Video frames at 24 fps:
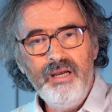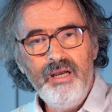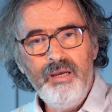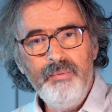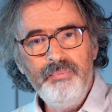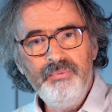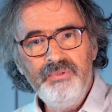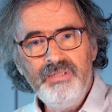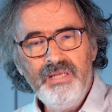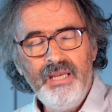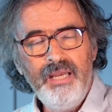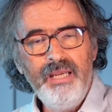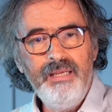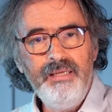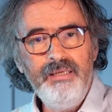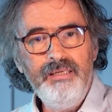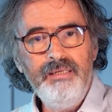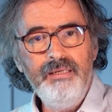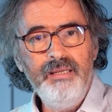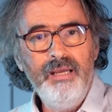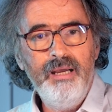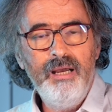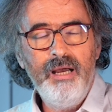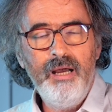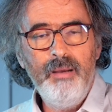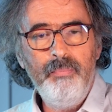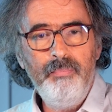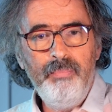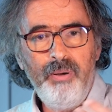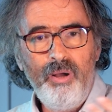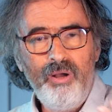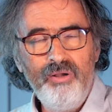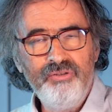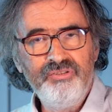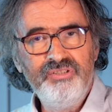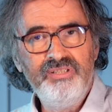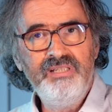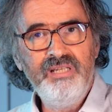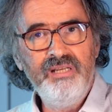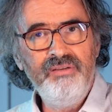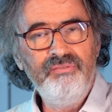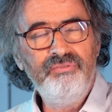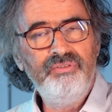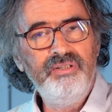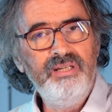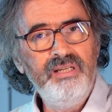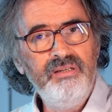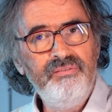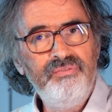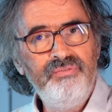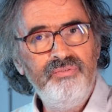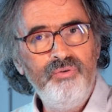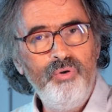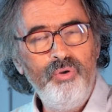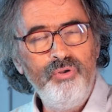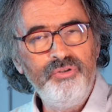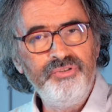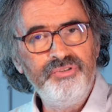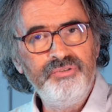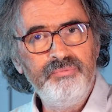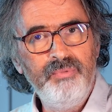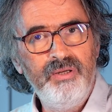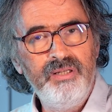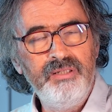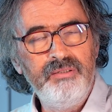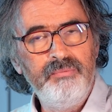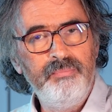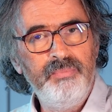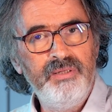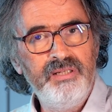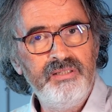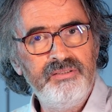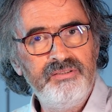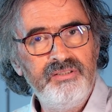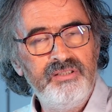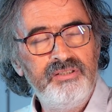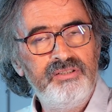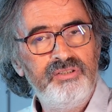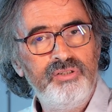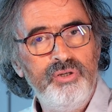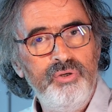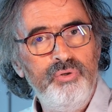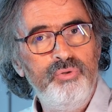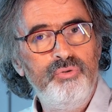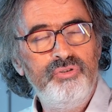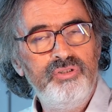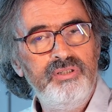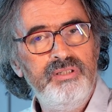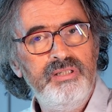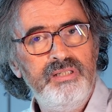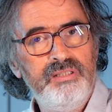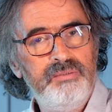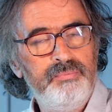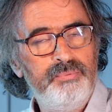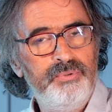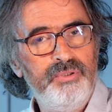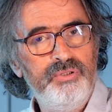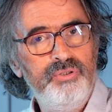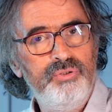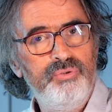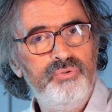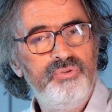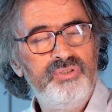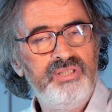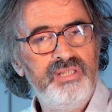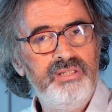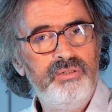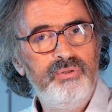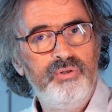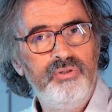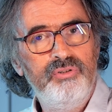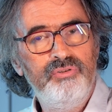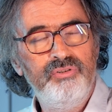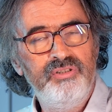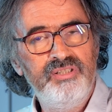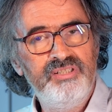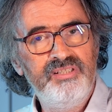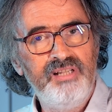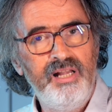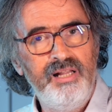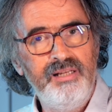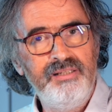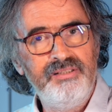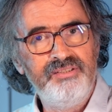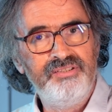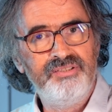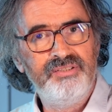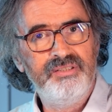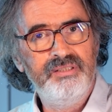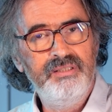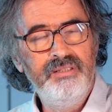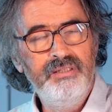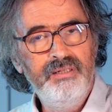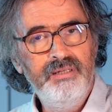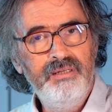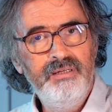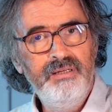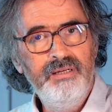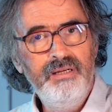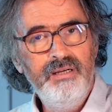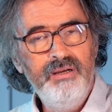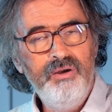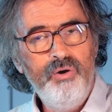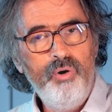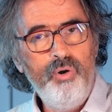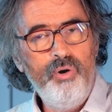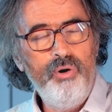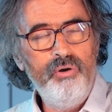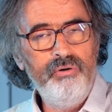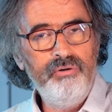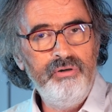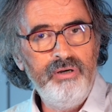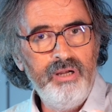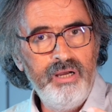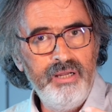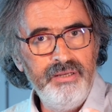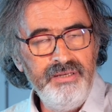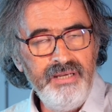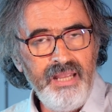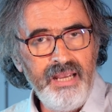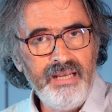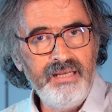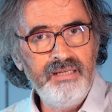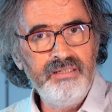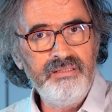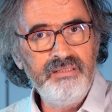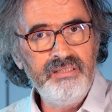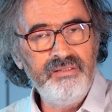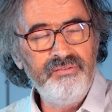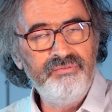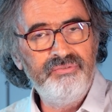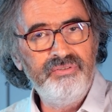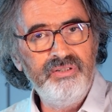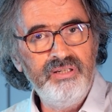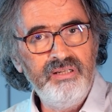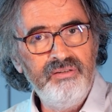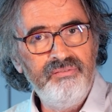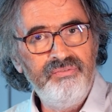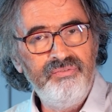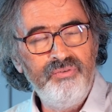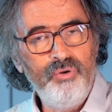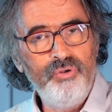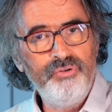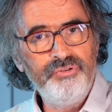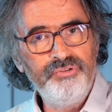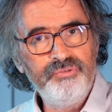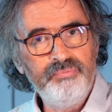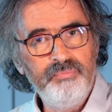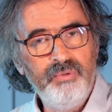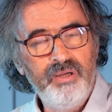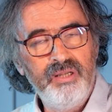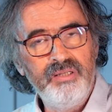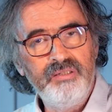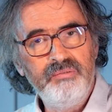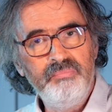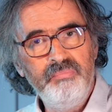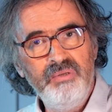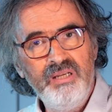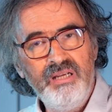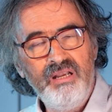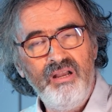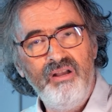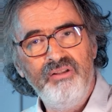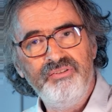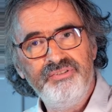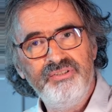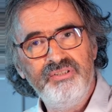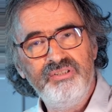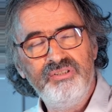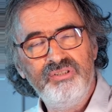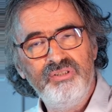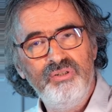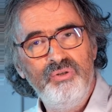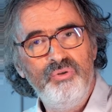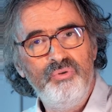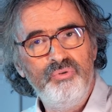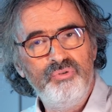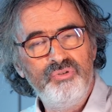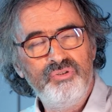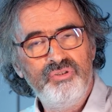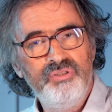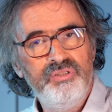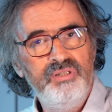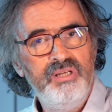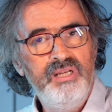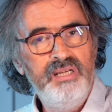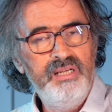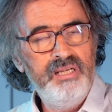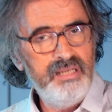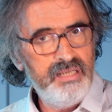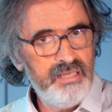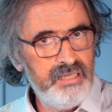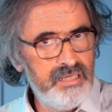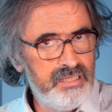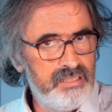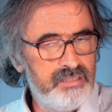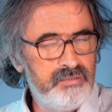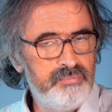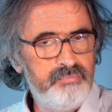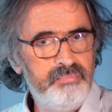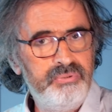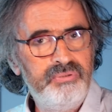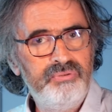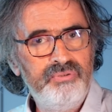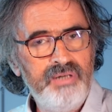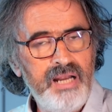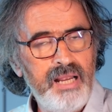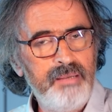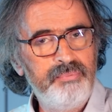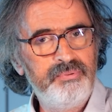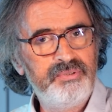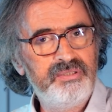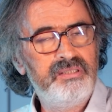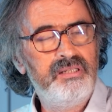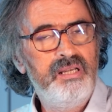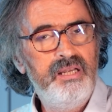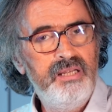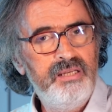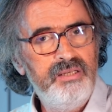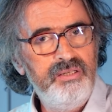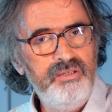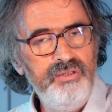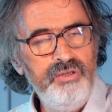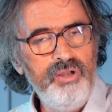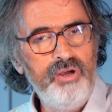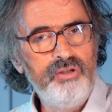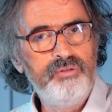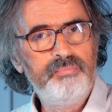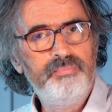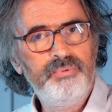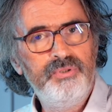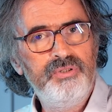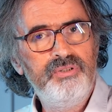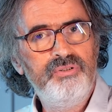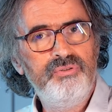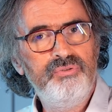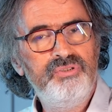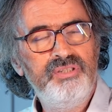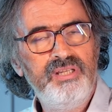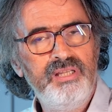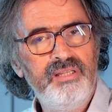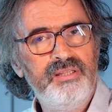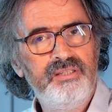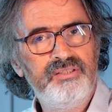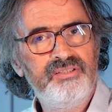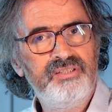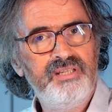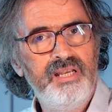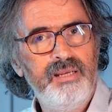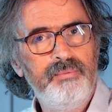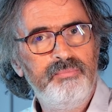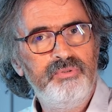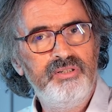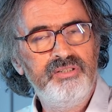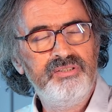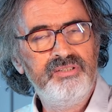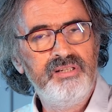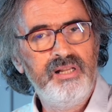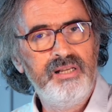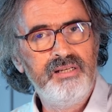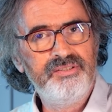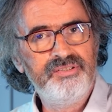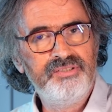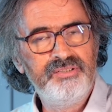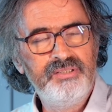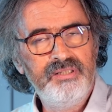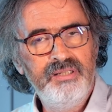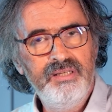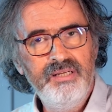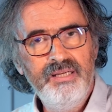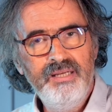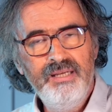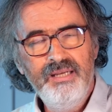obtain a positive reinforcement because the solution is producing good results, or a negative reinforcement because the solution is perhaps not producing the same results.